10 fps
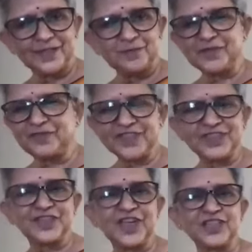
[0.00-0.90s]
My
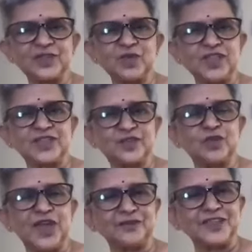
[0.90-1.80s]
first reaction was,
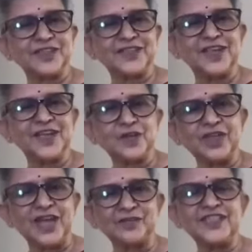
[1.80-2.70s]
good
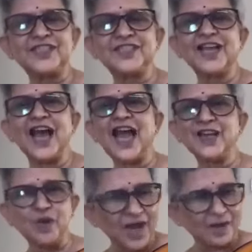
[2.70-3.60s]
heavens,
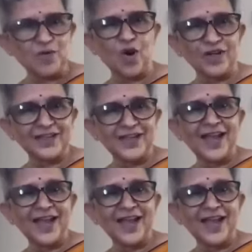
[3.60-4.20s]
I know I'm old.